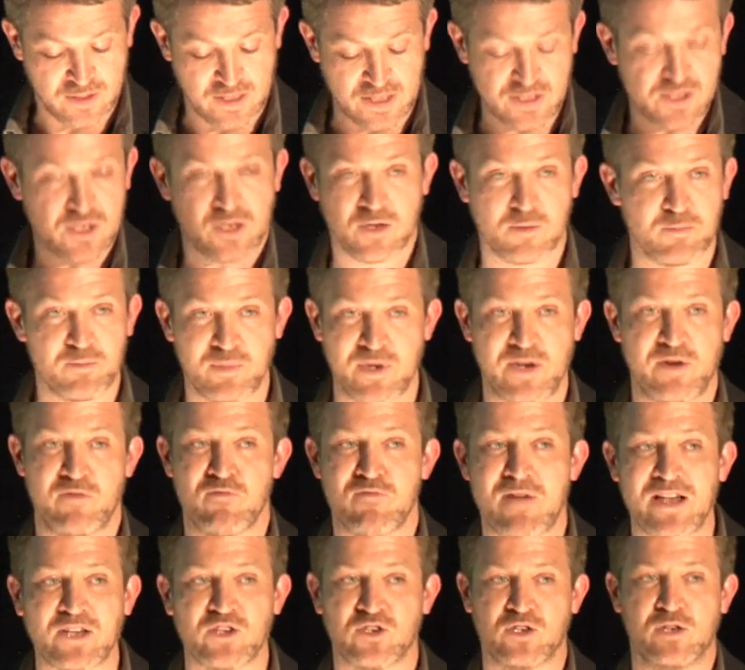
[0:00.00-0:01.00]
It's a completely
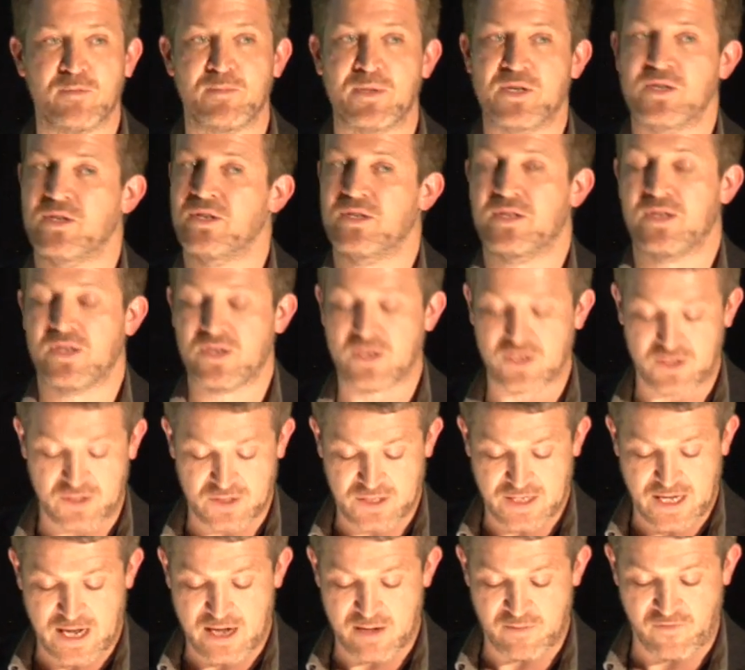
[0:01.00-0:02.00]
rational business decision
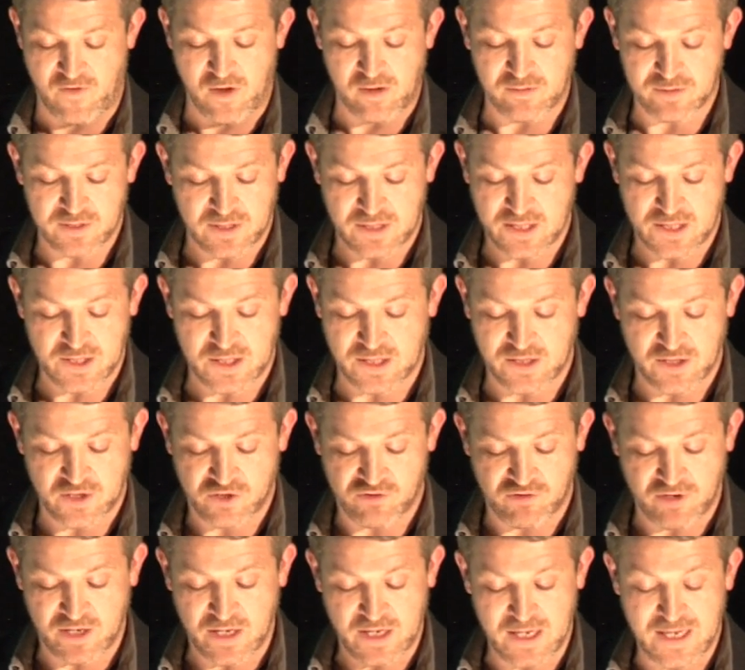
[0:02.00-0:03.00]
to get involved in this
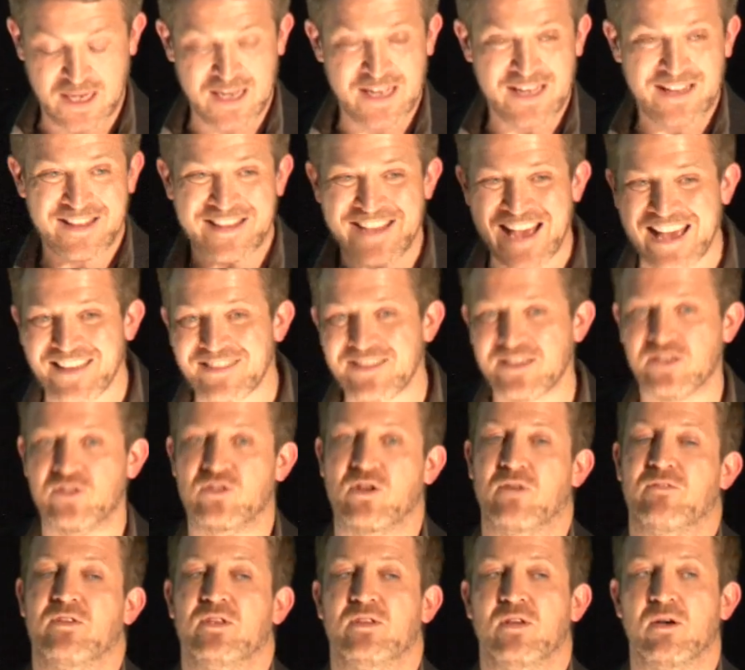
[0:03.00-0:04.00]
industry. The ethics
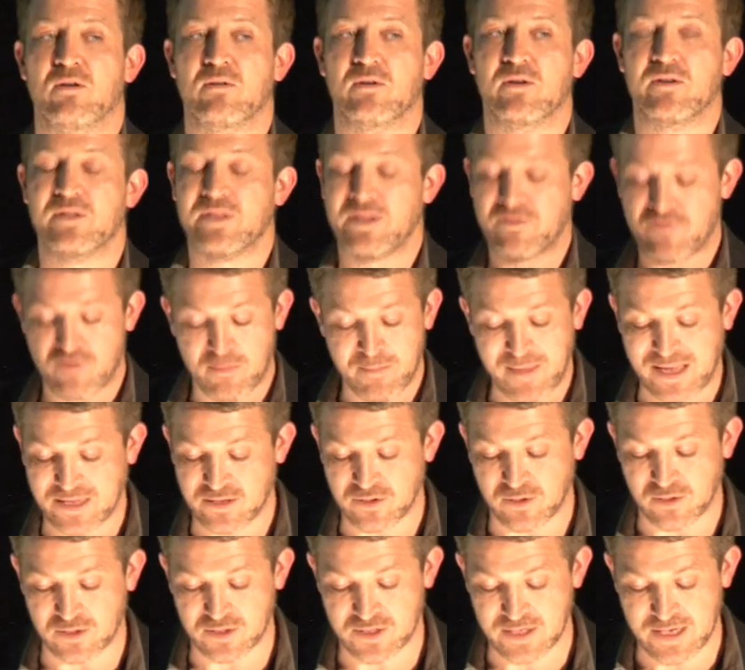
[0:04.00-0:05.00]
of it, though, are a different matter
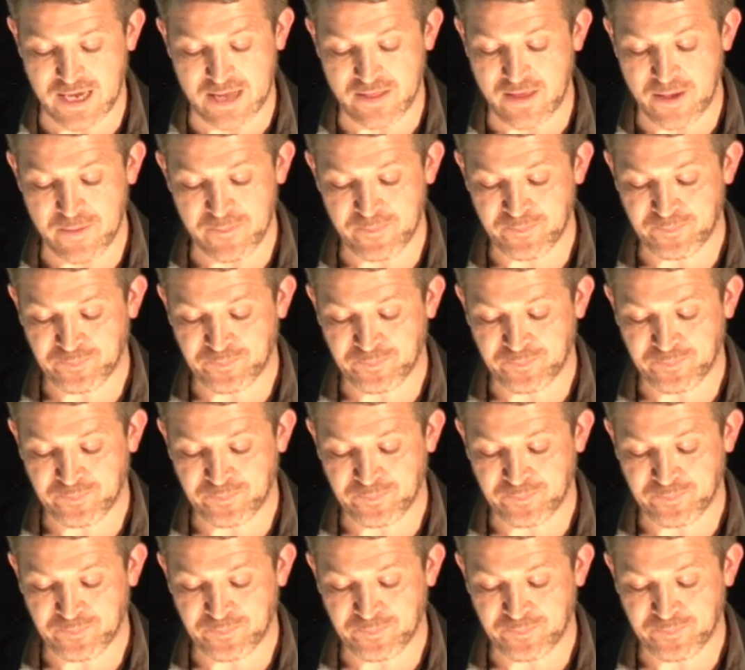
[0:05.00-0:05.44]
altogether.